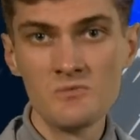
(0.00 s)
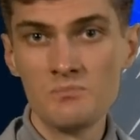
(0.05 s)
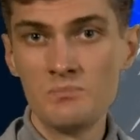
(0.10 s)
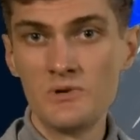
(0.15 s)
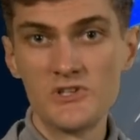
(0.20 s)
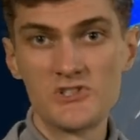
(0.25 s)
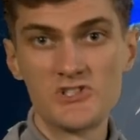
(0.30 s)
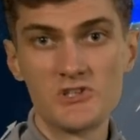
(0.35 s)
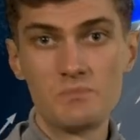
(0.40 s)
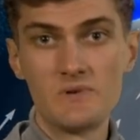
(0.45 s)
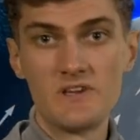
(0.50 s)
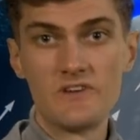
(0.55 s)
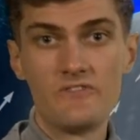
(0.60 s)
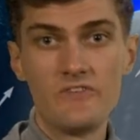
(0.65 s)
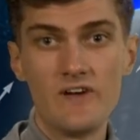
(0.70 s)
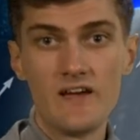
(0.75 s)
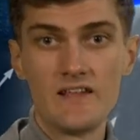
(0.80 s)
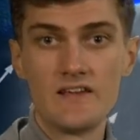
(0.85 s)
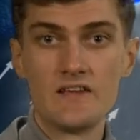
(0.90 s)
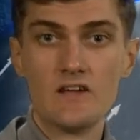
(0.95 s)
But should be a
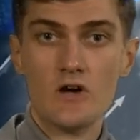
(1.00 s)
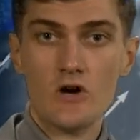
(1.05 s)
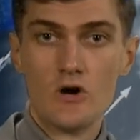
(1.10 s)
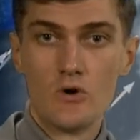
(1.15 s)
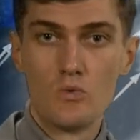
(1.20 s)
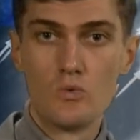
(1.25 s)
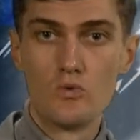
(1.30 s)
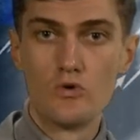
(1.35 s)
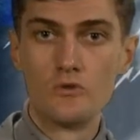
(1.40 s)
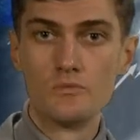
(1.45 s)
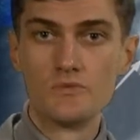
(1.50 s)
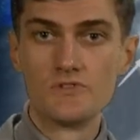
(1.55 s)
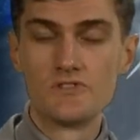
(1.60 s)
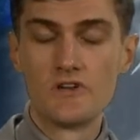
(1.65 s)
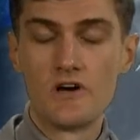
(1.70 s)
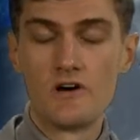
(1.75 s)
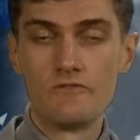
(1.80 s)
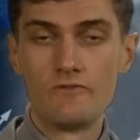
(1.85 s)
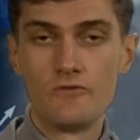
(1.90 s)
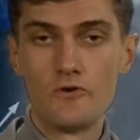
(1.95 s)
fairly warm
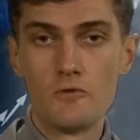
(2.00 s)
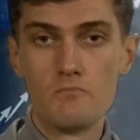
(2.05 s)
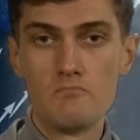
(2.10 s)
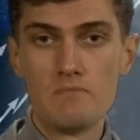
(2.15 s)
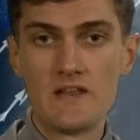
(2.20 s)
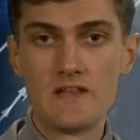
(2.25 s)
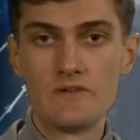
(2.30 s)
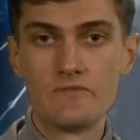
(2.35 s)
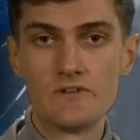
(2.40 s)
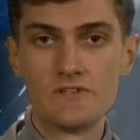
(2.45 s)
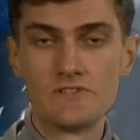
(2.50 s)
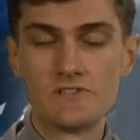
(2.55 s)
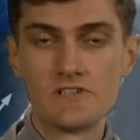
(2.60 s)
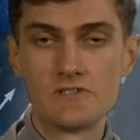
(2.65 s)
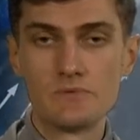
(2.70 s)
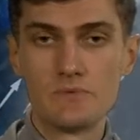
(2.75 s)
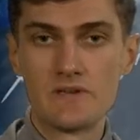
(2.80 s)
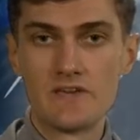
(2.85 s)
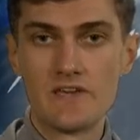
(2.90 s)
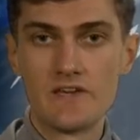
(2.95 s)
start for many of us
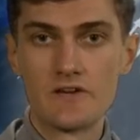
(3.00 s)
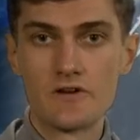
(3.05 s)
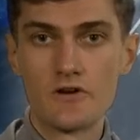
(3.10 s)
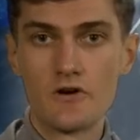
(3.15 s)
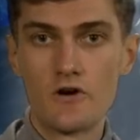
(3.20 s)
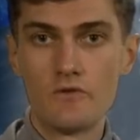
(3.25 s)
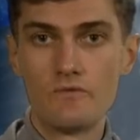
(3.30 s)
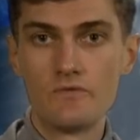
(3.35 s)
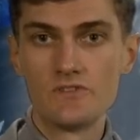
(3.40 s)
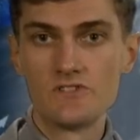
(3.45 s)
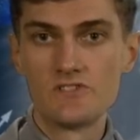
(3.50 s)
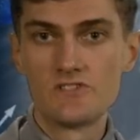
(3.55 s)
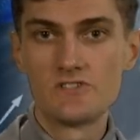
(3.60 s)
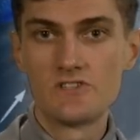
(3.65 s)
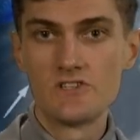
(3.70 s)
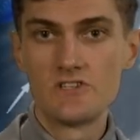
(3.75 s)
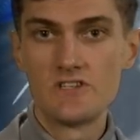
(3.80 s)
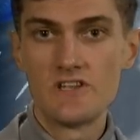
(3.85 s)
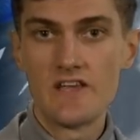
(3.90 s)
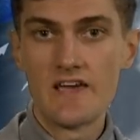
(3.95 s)
as we kick off
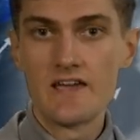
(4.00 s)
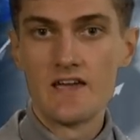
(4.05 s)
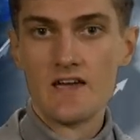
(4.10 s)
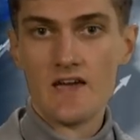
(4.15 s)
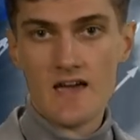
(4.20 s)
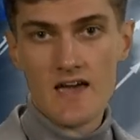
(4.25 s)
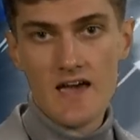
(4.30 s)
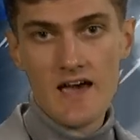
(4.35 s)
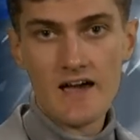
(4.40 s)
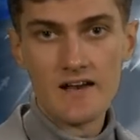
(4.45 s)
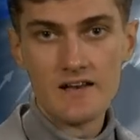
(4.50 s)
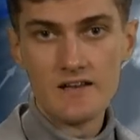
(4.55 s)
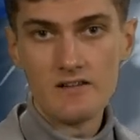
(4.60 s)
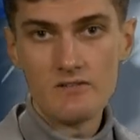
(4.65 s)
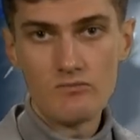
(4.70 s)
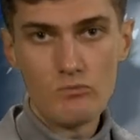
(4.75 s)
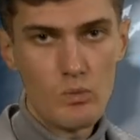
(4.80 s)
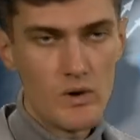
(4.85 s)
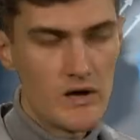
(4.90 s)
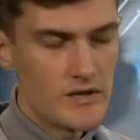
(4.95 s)
Sunday. And
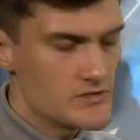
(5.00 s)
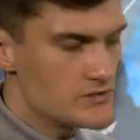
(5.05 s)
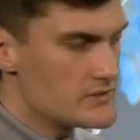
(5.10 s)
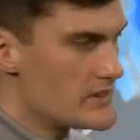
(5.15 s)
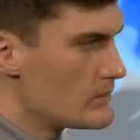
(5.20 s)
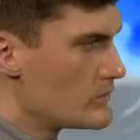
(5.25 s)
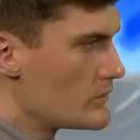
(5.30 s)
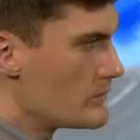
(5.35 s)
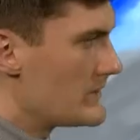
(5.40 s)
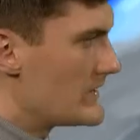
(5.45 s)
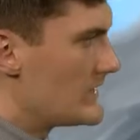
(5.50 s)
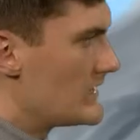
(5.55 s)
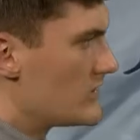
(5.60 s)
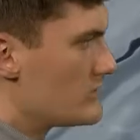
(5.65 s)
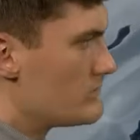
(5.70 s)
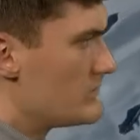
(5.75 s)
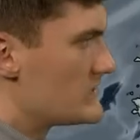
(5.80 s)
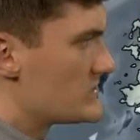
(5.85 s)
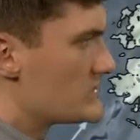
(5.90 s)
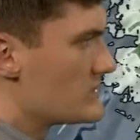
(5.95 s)
whilst there will be a
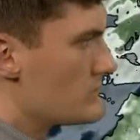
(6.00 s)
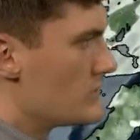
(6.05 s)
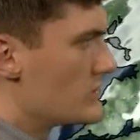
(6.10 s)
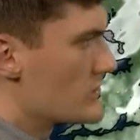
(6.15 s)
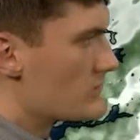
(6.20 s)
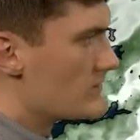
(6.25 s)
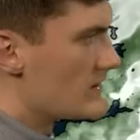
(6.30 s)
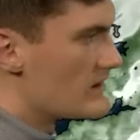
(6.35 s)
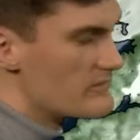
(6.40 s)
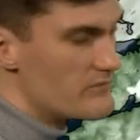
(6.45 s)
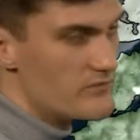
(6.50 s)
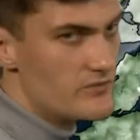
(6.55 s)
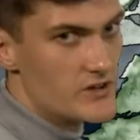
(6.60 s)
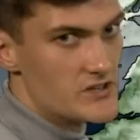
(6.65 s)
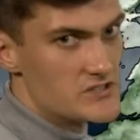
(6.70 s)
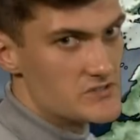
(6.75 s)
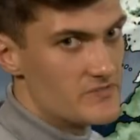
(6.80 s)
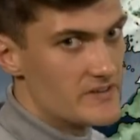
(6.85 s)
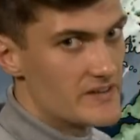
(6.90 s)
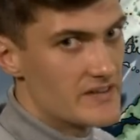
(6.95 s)
little mist and murk around
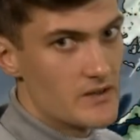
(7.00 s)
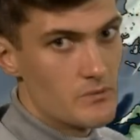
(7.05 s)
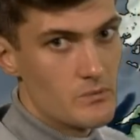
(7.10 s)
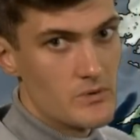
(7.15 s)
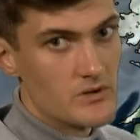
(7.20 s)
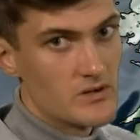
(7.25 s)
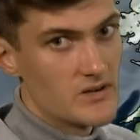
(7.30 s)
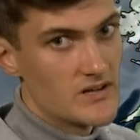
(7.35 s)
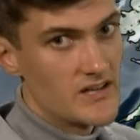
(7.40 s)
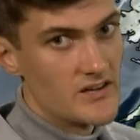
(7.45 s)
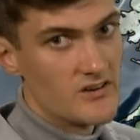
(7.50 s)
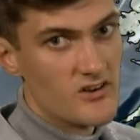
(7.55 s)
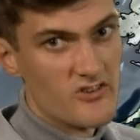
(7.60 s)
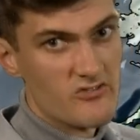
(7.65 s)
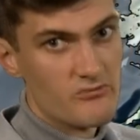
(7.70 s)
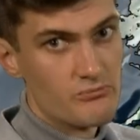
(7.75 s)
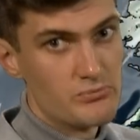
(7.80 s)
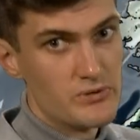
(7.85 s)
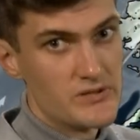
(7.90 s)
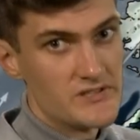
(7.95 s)
first thing, it will clear
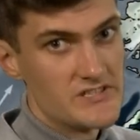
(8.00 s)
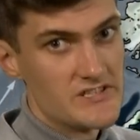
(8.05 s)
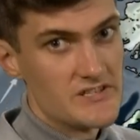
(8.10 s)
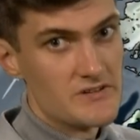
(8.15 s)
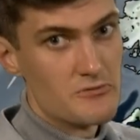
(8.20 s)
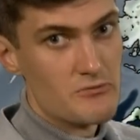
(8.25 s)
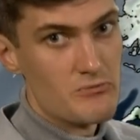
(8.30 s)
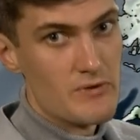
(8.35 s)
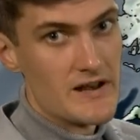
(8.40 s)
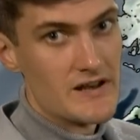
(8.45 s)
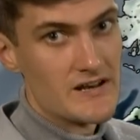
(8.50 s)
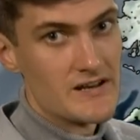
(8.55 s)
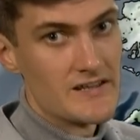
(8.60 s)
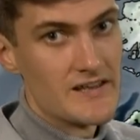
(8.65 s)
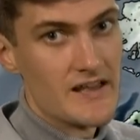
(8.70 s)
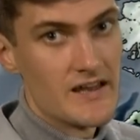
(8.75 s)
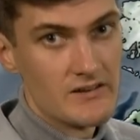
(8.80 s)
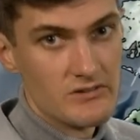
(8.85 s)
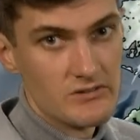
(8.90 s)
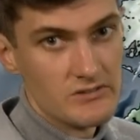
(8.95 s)
off pretty
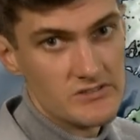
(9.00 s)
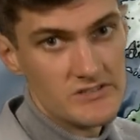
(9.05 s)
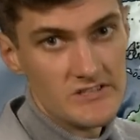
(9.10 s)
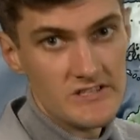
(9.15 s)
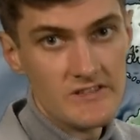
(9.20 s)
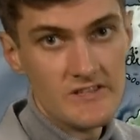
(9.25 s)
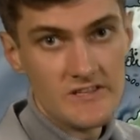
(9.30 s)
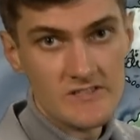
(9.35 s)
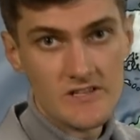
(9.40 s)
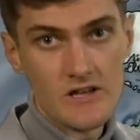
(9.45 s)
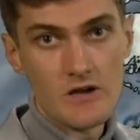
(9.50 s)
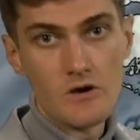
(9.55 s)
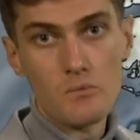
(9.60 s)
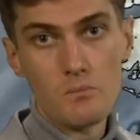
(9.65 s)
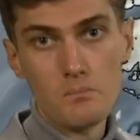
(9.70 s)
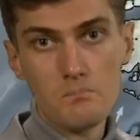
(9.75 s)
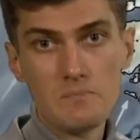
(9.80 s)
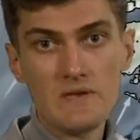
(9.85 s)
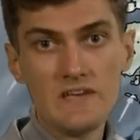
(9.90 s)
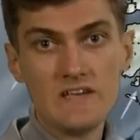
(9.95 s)
readily. And you see, these are
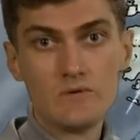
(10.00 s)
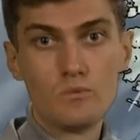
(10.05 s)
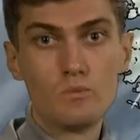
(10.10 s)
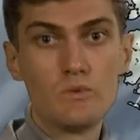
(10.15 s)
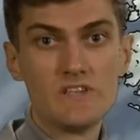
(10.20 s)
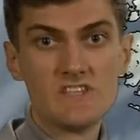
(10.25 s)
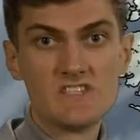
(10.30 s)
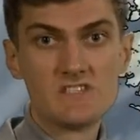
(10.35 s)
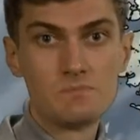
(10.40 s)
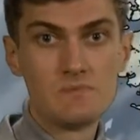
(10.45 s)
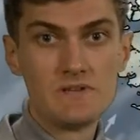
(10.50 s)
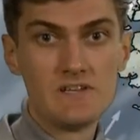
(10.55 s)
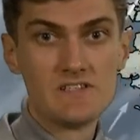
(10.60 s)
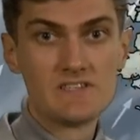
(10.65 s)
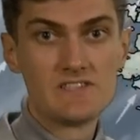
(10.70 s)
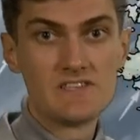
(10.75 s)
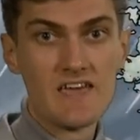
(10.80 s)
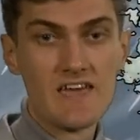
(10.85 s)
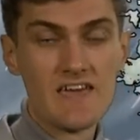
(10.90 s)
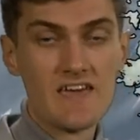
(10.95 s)
mean wind
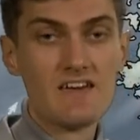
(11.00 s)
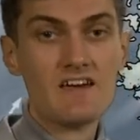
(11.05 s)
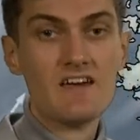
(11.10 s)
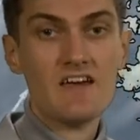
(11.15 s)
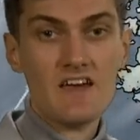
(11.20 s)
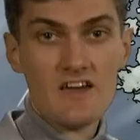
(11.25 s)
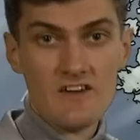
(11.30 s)
speeds here.